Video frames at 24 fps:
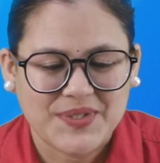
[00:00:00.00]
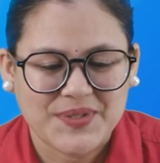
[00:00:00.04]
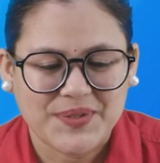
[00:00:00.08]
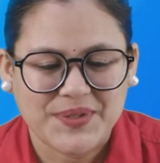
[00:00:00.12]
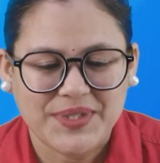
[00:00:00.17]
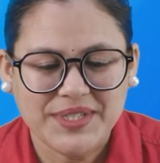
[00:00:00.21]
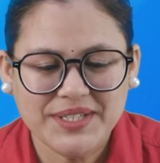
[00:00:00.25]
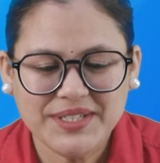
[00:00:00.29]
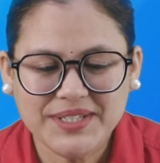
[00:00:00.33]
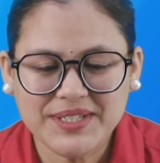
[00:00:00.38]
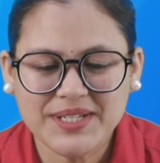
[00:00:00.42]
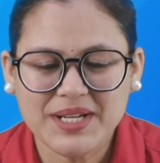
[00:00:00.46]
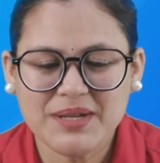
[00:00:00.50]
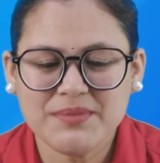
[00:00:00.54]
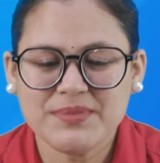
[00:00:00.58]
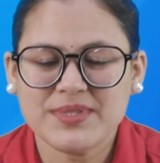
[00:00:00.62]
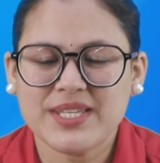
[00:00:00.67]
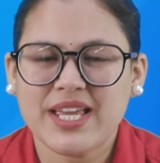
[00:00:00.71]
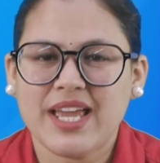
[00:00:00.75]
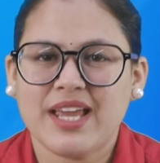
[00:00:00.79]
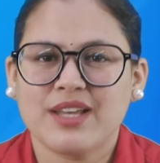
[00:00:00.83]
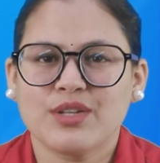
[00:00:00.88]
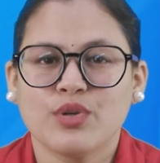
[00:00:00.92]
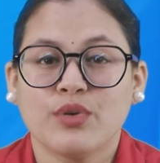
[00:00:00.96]
So here comes
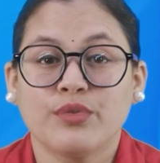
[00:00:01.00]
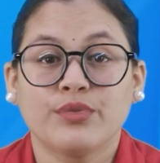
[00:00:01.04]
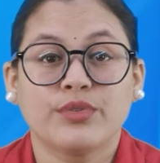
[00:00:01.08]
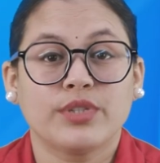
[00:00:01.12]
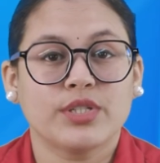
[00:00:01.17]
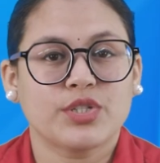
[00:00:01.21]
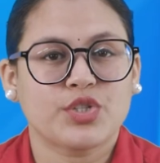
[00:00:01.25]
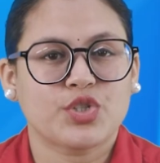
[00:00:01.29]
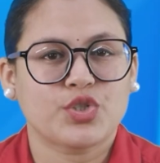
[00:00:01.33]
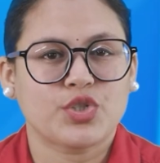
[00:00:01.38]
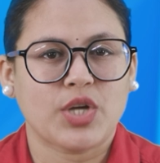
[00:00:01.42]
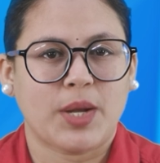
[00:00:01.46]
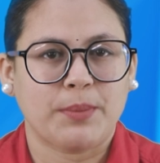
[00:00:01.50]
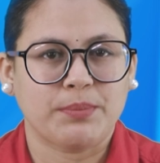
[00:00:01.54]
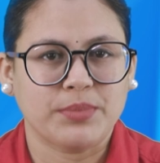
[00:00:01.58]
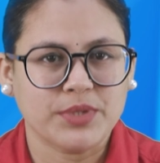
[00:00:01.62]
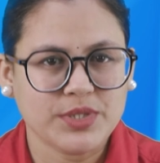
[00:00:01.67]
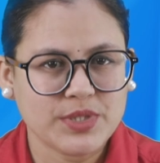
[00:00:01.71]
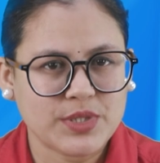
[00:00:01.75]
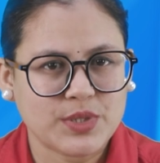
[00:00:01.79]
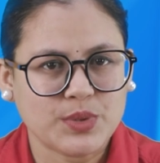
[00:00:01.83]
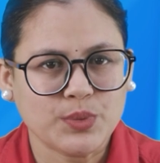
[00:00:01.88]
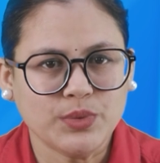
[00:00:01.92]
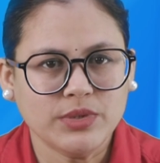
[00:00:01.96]
the end of this
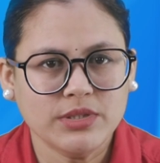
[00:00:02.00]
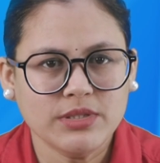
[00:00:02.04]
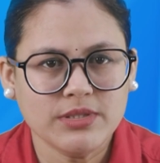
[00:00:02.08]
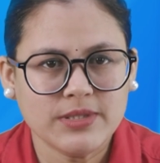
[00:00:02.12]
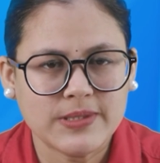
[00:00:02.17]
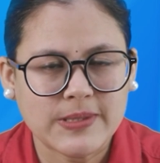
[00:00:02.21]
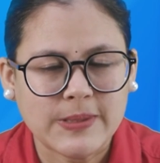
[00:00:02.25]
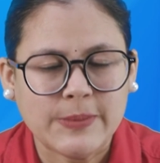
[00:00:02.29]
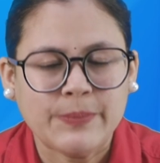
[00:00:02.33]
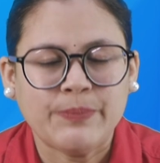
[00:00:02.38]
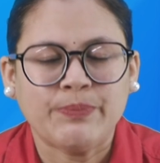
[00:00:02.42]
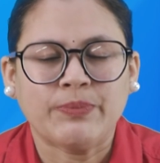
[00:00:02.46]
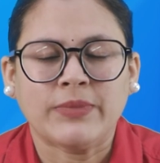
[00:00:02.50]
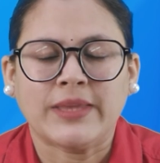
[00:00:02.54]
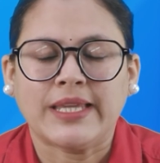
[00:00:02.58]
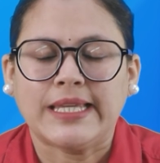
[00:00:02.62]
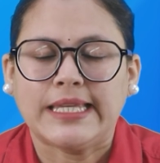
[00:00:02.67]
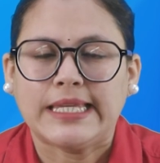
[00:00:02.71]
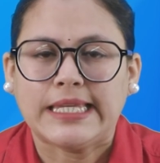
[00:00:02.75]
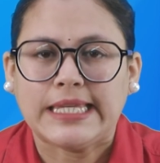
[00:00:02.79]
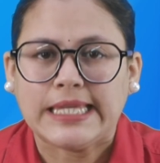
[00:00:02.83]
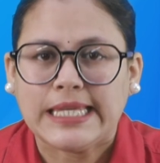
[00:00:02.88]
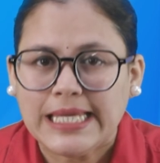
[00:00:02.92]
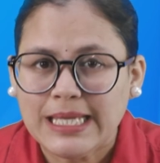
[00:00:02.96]
chapter, students.
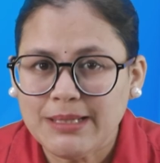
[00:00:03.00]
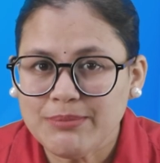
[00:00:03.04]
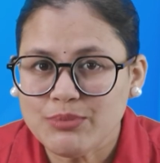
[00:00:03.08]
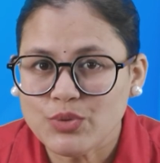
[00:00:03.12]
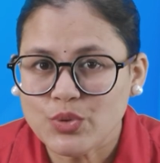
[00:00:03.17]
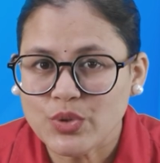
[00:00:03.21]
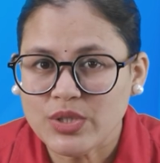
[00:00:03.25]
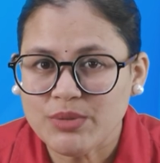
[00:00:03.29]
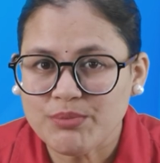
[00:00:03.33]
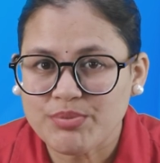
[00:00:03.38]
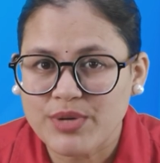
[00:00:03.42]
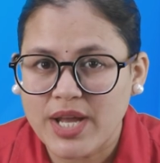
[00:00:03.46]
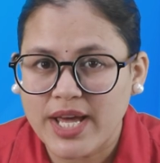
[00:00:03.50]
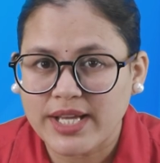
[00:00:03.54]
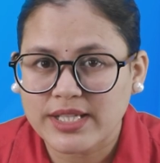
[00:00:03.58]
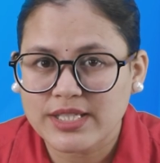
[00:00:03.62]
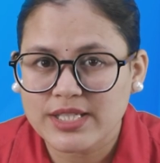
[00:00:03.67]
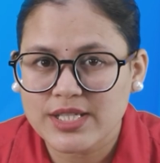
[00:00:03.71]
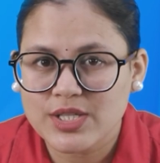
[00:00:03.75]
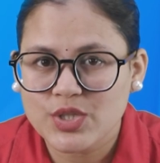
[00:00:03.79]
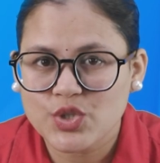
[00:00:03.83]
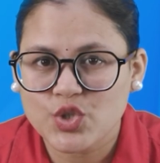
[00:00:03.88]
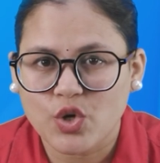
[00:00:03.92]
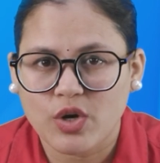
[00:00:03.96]
Keep doing
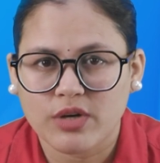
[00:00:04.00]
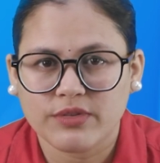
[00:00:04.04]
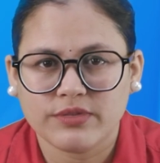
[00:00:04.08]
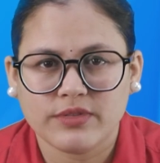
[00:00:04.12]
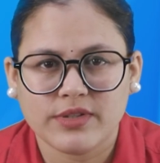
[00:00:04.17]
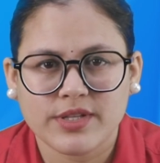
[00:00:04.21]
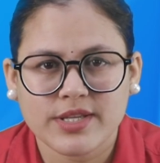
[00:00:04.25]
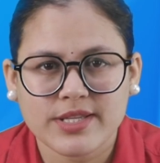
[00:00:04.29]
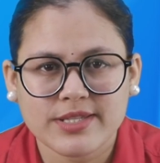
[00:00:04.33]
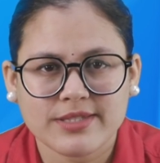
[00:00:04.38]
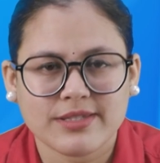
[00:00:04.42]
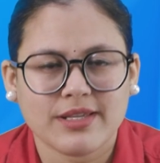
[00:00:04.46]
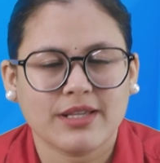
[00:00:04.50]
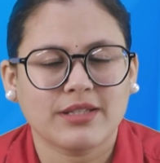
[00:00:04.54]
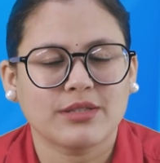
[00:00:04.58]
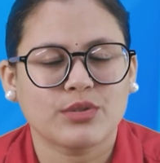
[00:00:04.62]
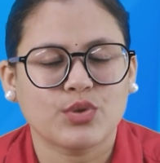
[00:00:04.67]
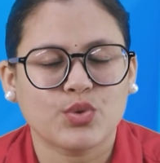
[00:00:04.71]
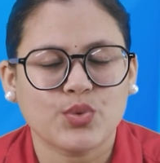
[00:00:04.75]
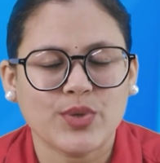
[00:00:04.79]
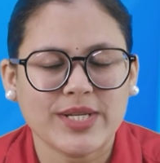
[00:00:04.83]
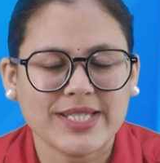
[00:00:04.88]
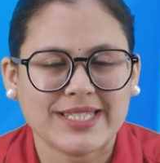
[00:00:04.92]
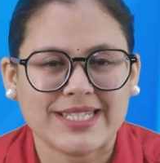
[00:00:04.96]
practice of this
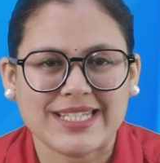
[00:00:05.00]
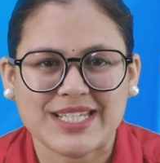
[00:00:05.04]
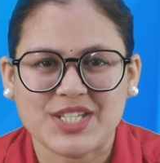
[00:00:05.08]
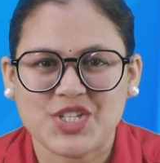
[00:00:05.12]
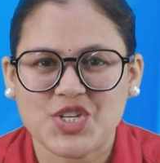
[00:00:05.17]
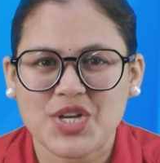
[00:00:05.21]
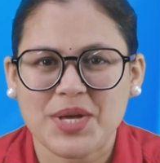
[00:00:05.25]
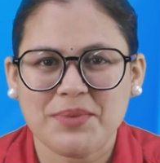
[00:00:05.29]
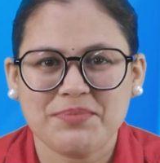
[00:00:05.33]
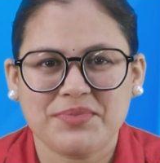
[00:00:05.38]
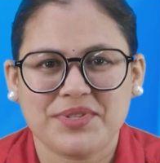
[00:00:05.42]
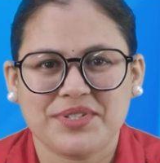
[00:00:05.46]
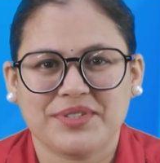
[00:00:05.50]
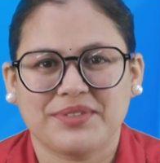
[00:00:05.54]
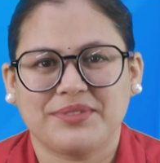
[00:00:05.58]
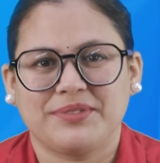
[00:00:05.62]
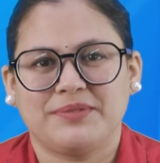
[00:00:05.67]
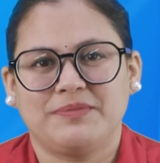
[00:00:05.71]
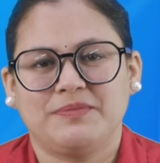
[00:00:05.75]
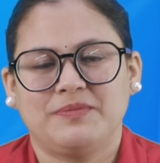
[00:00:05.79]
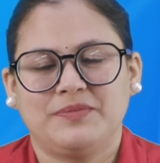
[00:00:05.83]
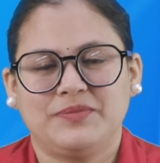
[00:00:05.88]
interesting chapter.